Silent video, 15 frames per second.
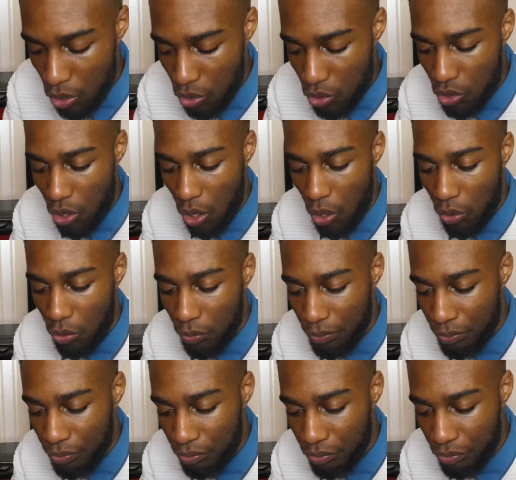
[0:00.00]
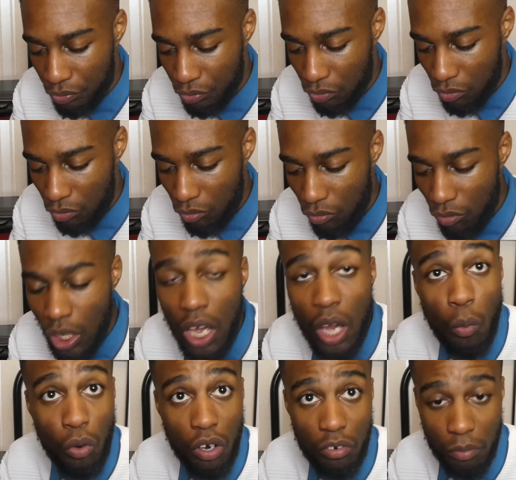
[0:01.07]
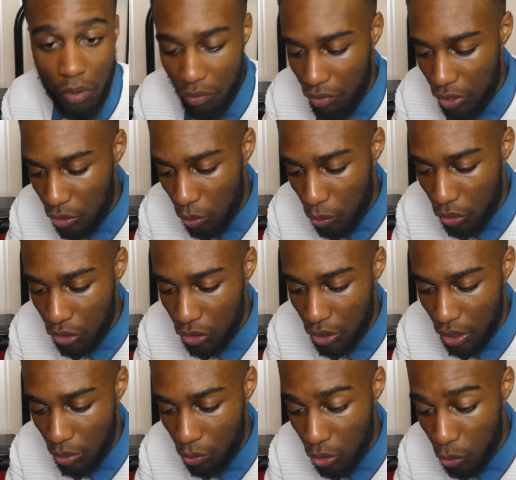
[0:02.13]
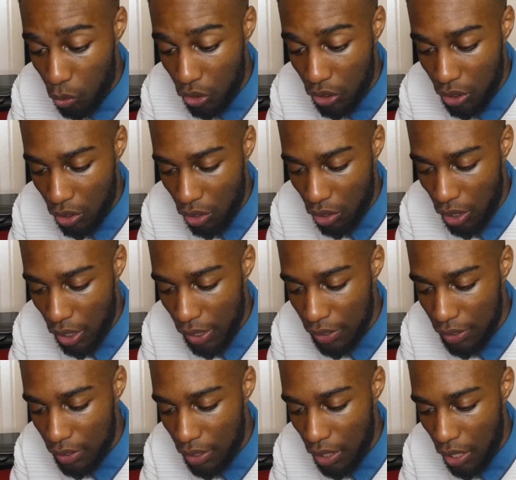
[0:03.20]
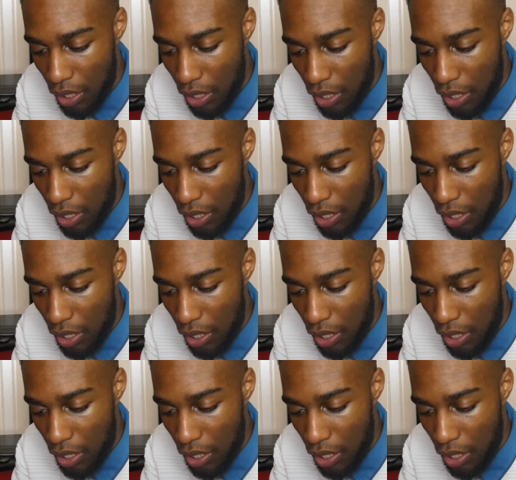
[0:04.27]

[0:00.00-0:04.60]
So one of my friends was watching it online today.